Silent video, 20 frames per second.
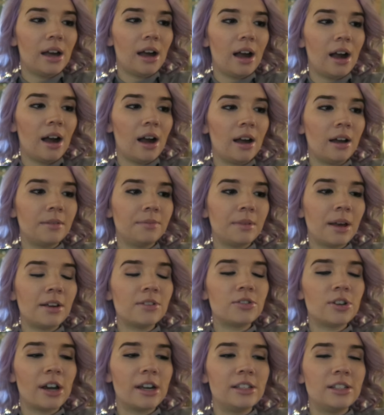uh,
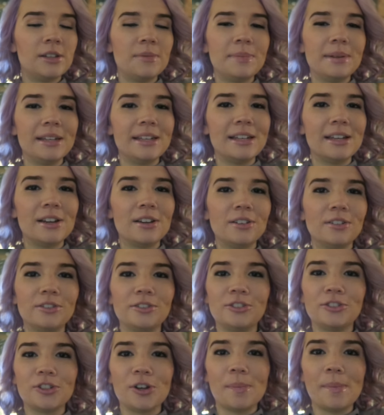not trying to be
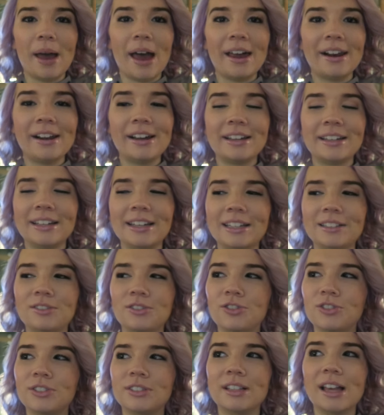dramatic.
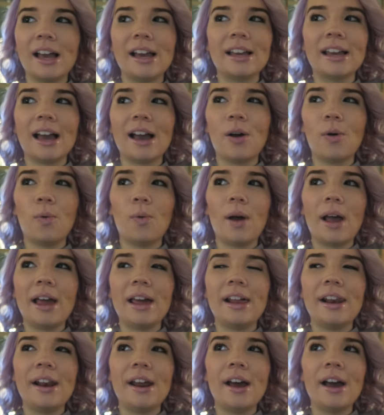It's just like
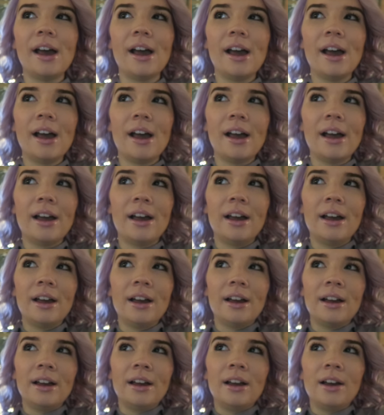when
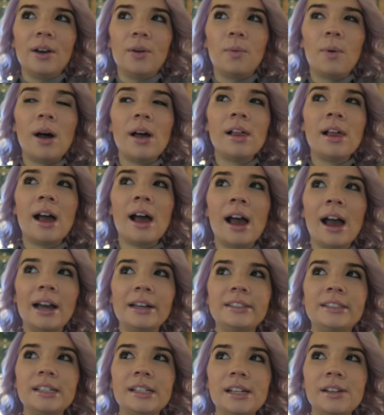well,
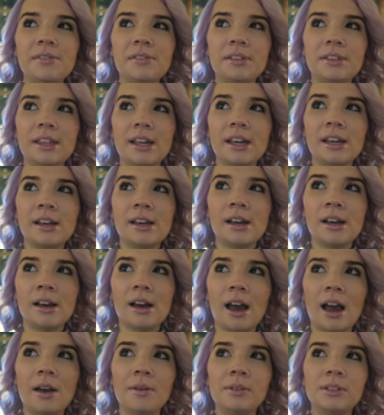I didn't even think,
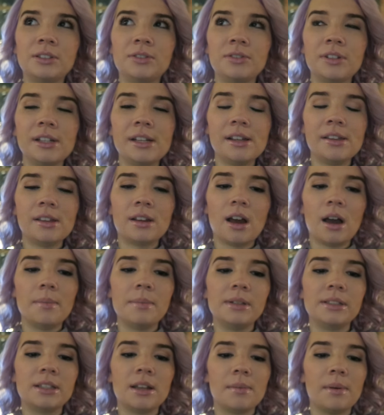I was reading the
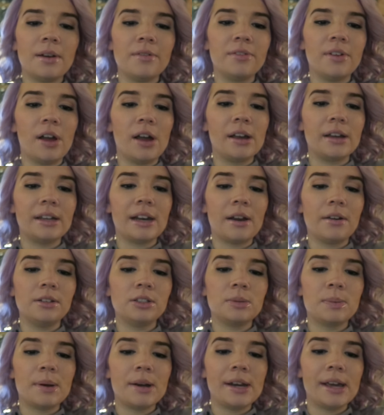comments on my vlog and I
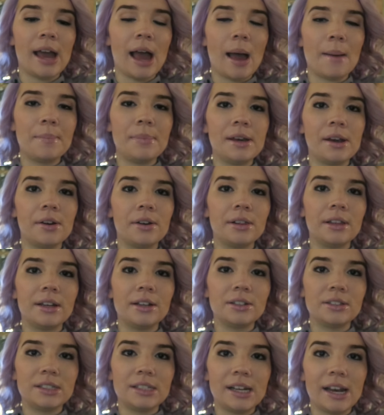was pretty happy
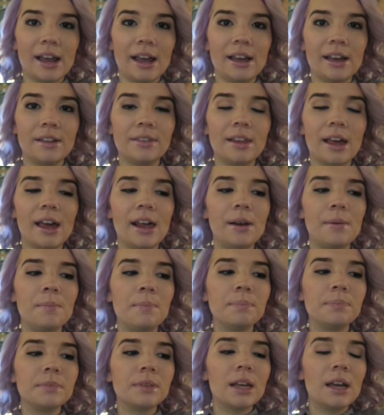earlier today and then